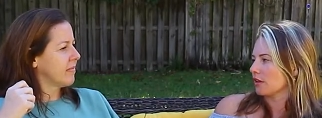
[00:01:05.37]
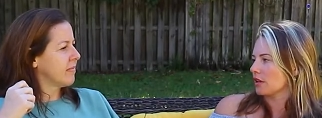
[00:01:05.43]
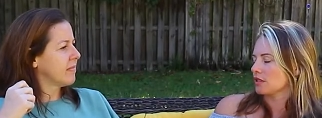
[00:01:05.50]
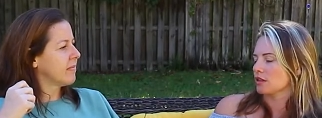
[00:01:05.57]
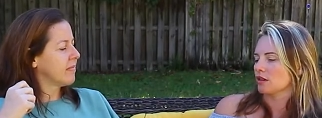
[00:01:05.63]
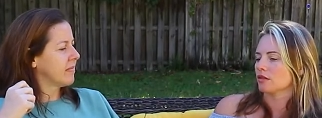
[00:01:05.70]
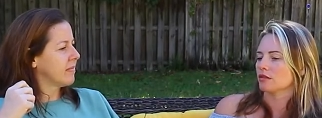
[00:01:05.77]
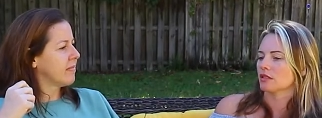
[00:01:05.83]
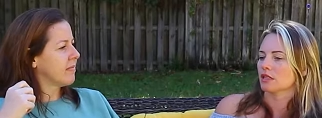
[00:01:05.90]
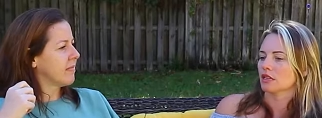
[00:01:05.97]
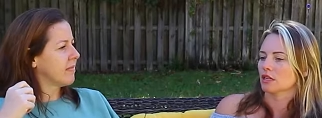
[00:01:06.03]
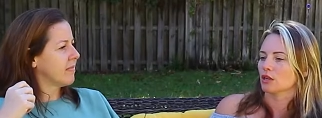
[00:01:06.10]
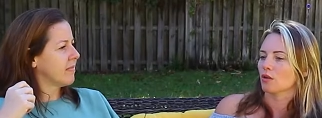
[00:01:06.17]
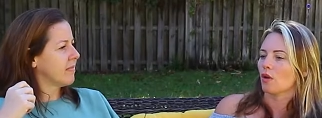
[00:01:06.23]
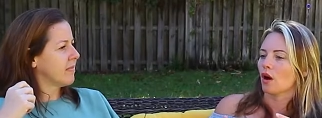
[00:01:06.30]
Speaker 1: flood zones,
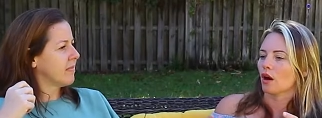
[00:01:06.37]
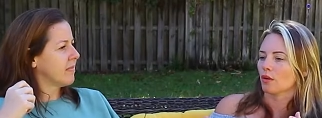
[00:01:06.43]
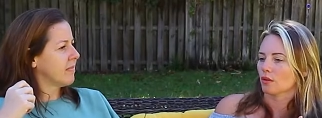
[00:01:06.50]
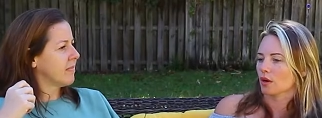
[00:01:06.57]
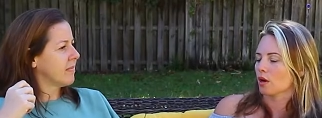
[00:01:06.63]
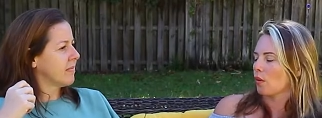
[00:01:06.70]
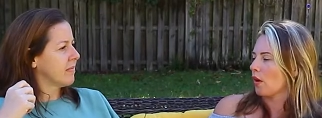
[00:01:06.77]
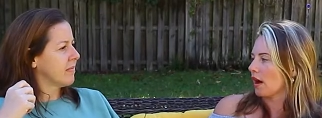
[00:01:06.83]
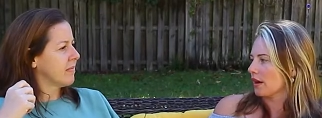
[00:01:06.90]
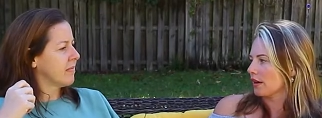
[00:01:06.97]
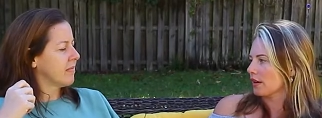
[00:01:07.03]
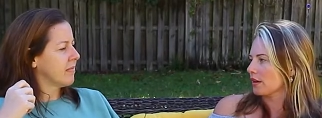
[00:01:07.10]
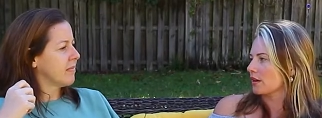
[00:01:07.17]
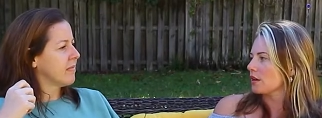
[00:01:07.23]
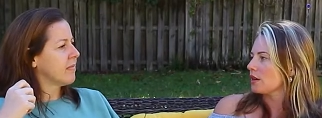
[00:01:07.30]
then you are
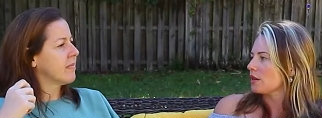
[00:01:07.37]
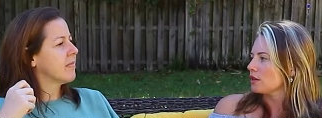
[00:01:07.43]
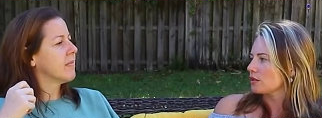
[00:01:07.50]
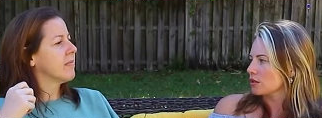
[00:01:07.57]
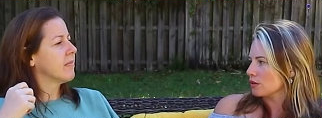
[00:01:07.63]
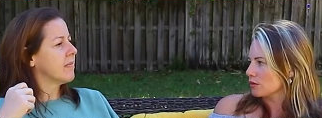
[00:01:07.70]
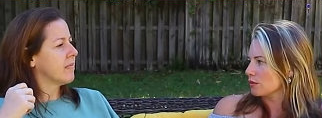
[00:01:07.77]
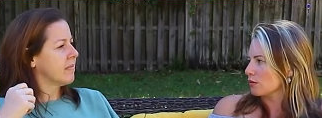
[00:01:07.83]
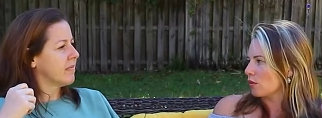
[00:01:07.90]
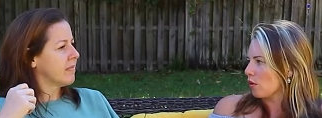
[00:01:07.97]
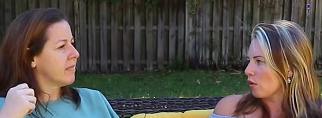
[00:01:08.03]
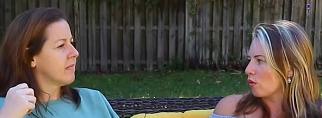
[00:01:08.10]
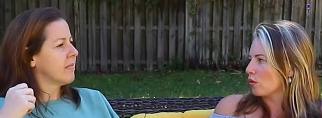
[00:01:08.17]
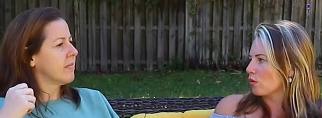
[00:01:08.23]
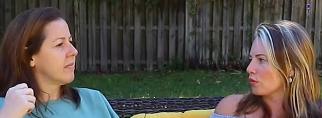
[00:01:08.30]
required to
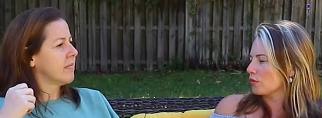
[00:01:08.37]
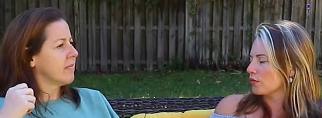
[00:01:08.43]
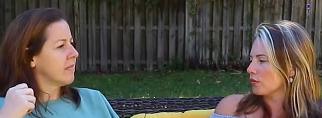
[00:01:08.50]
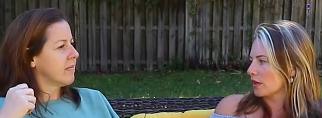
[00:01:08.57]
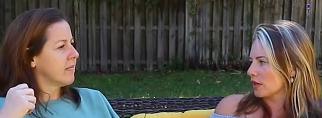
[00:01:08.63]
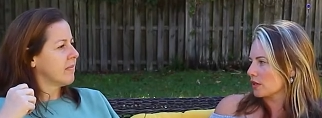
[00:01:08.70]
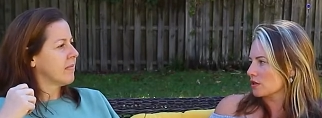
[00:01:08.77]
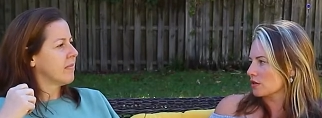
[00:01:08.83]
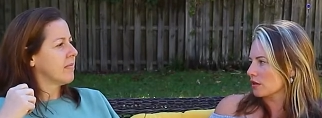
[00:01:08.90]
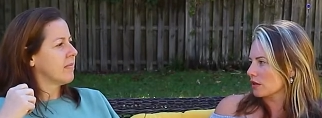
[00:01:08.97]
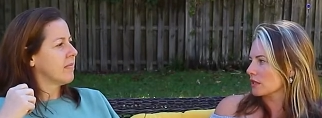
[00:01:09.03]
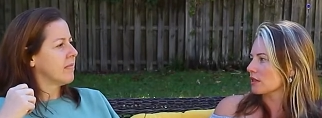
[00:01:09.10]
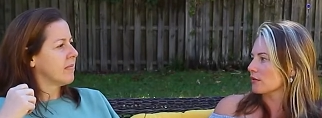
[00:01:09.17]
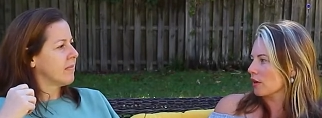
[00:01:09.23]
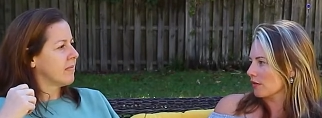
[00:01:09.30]
hold flood
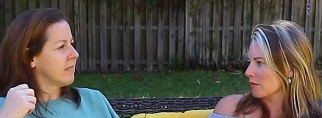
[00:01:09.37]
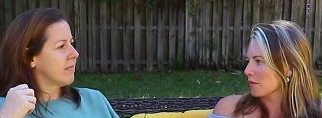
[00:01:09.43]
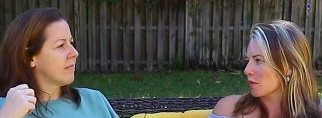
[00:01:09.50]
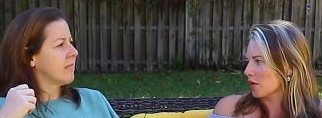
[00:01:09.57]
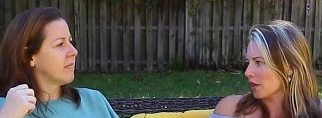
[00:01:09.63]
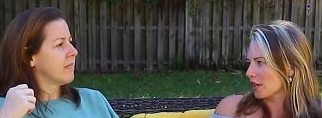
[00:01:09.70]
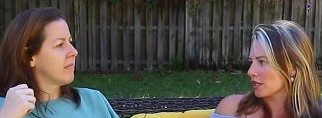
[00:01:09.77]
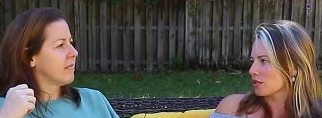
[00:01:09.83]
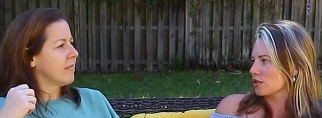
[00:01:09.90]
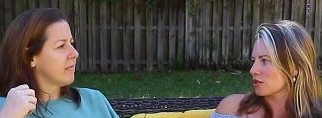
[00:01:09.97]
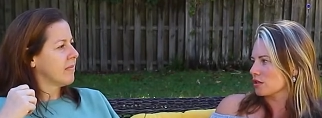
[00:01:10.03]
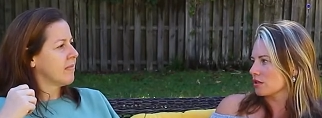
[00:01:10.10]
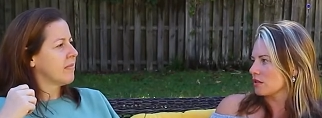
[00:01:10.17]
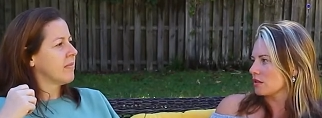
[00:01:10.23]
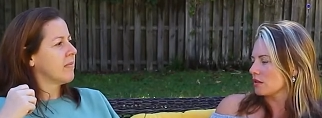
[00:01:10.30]
insurance if you have a
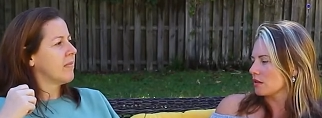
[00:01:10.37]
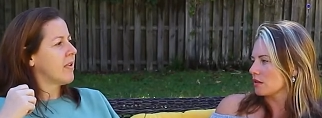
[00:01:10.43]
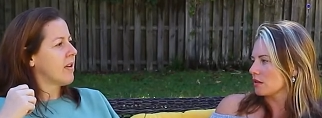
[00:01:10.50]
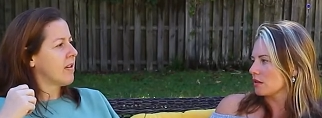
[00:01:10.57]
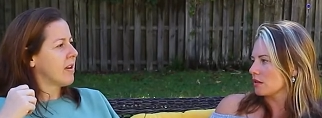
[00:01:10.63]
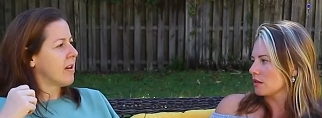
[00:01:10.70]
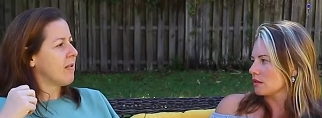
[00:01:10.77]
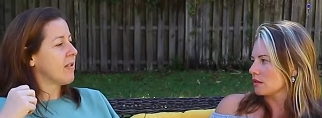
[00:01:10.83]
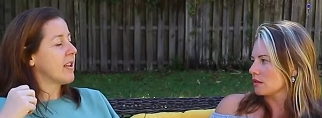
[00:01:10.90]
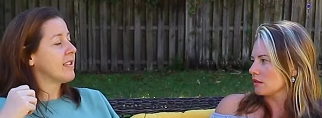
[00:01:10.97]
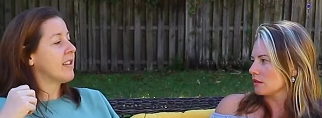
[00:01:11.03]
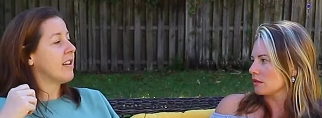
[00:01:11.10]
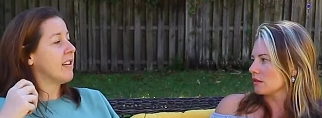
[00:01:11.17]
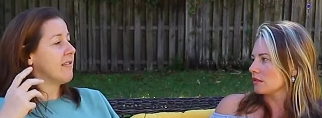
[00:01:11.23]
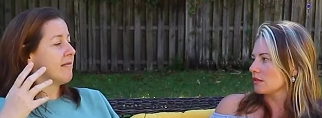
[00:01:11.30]
mortgage.
Speaker 2: Okay, well
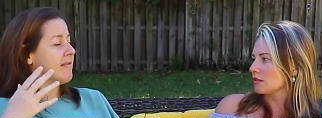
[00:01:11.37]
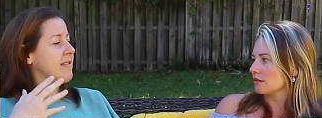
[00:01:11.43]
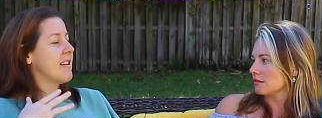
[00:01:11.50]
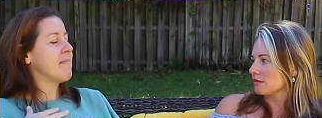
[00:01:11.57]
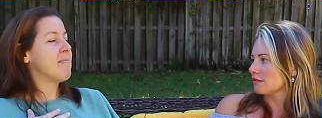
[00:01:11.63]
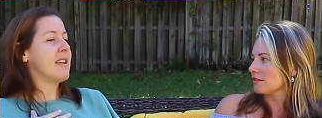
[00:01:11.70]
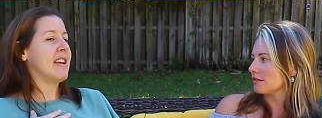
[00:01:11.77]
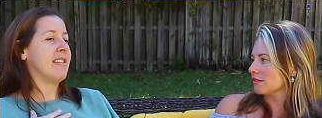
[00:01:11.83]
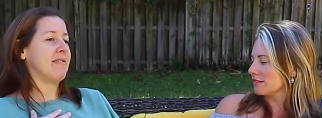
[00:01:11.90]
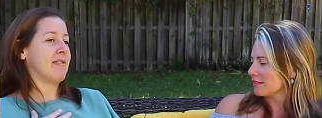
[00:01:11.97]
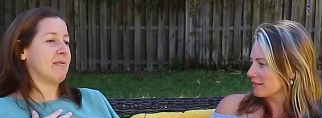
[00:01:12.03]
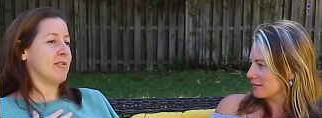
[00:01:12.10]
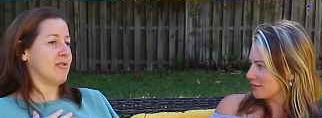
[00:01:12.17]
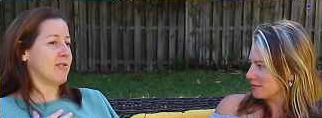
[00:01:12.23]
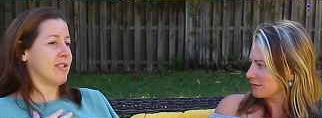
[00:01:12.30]
that's all being
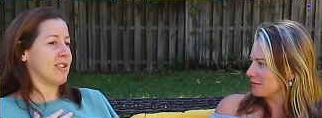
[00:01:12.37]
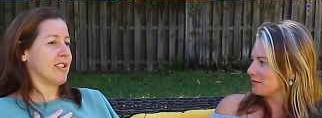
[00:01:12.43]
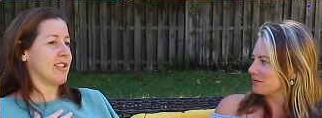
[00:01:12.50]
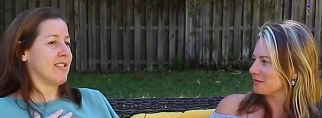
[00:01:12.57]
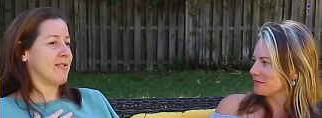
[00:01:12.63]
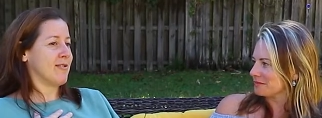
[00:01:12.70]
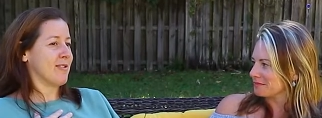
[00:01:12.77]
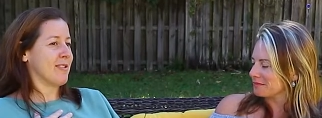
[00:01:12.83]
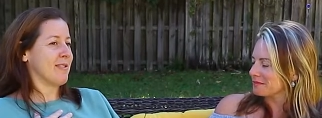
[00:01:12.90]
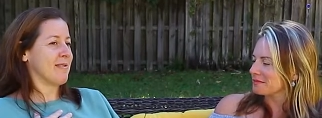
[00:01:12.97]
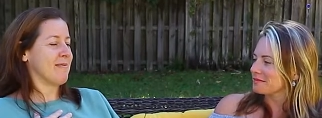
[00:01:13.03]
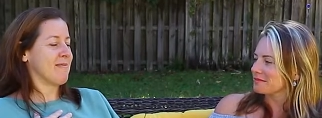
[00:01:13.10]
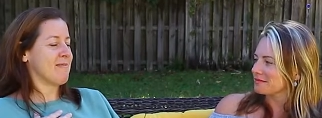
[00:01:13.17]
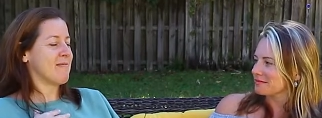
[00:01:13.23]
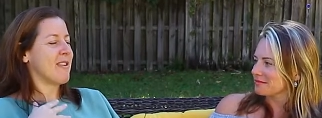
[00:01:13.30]
from Georgia,
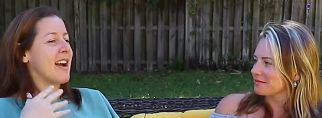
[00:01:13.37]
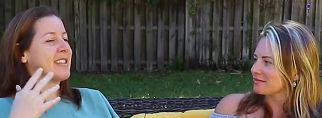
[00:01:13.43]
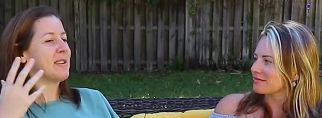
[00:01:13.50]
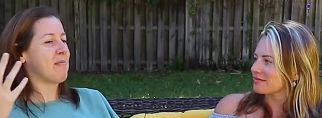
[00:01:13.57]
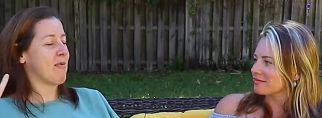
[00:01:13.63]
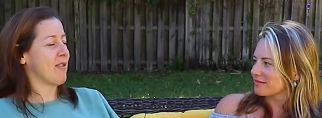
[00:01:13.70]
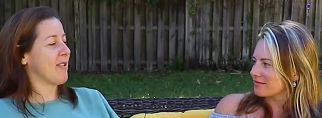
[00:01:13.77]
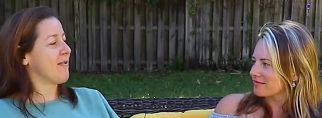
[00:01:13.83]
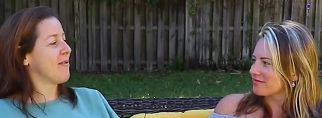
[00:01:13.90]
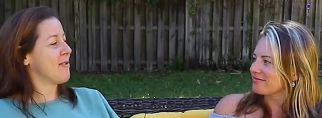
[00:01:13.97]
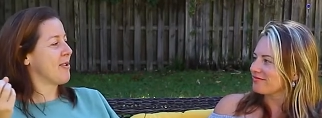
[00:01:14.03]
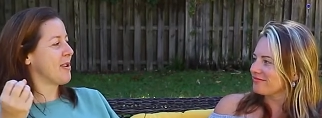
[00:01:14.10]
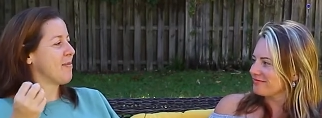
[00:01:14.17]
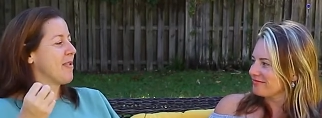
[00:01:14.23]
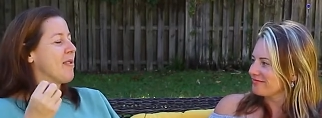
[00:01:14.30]
or well, actually born in
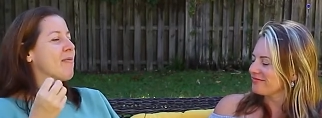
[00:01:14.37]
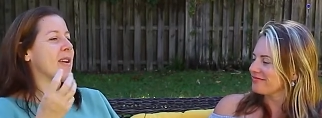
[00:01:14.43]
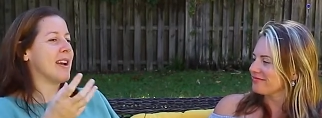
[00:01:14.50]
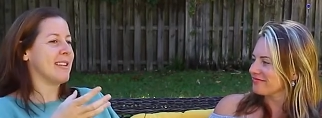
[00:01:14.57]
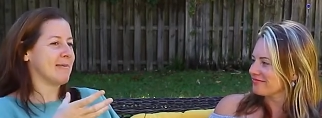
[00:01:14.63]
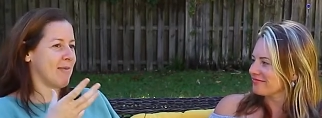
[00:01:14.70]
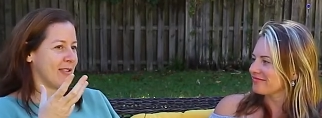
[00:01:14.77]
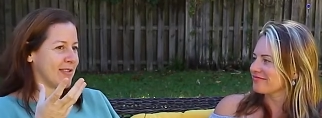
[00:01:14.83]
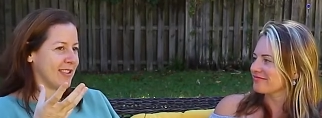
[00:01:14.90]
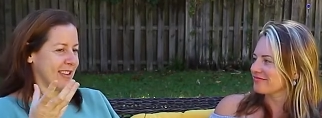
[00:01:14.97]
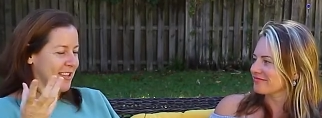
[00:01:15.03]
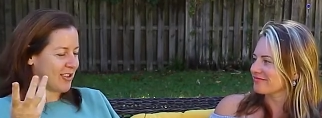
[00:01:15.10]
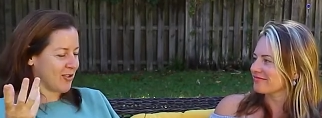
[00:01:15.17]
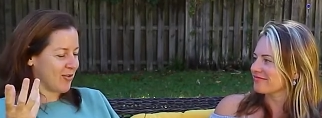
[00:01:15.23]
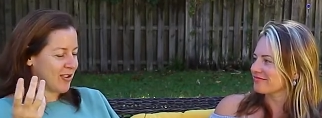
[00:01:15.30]
Florida, but raised
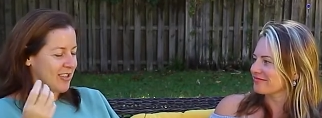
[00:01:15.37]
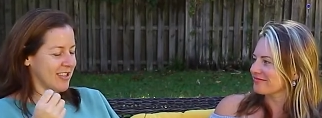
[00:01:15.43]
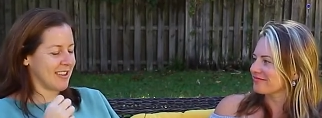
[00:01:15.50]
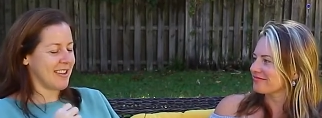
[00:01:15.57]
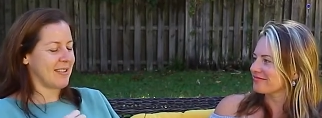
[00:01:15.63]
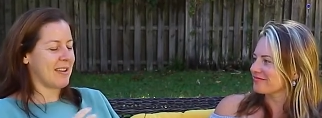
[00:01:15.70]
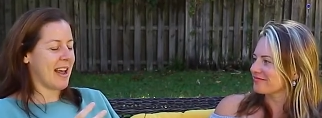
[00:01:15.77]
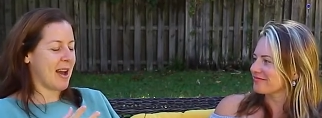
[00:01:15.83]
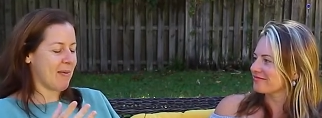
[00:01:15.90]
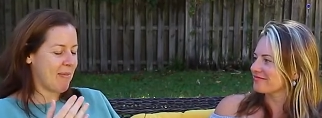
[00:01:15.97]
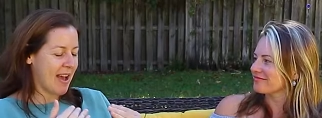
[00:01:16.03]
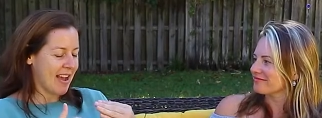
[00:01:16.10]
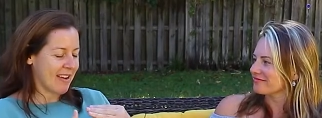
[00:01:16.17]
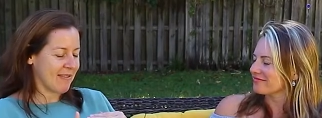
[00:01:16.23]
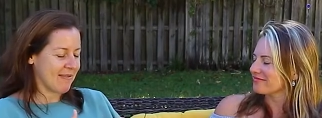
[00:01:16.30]
mostly in Georgia, and now
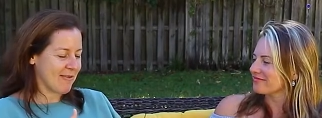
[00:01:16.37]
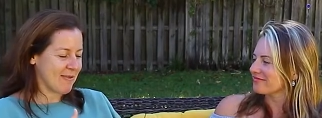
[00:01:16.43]
back in